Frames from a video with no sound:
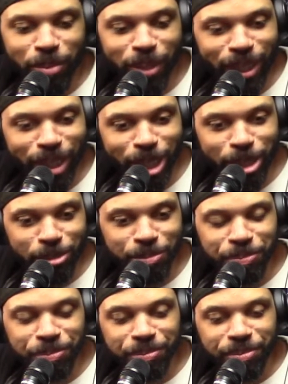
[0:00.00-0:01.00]
But um,
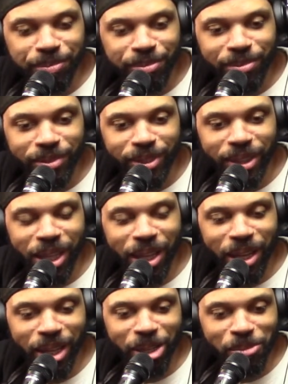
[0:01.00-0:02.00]

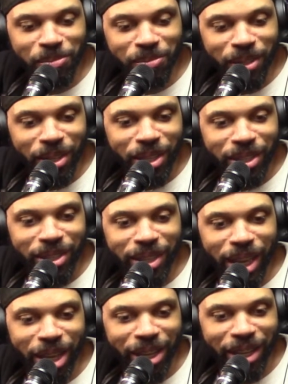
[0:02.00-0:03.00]
um,
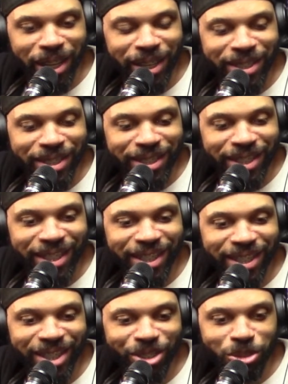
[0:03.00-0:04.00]
yeah, and
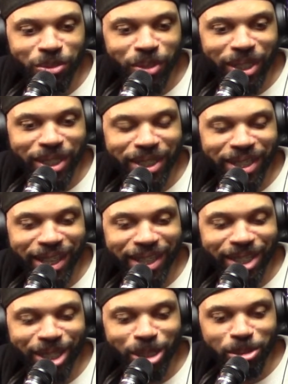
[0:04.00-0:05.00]
uh, it was funny that
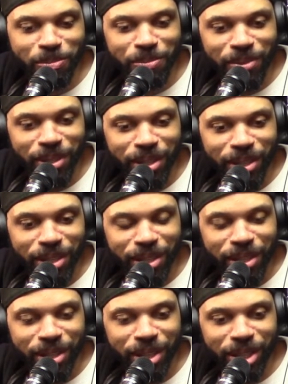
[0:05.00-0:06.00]

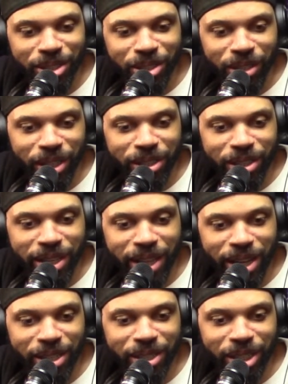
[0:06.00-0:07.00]
uh, uh, you know they, they
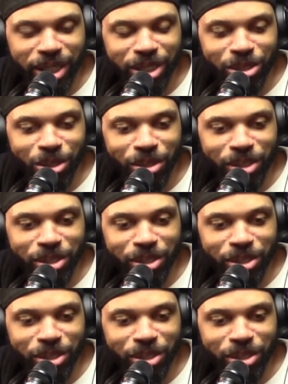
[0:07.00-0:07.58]
kind of tell their stories or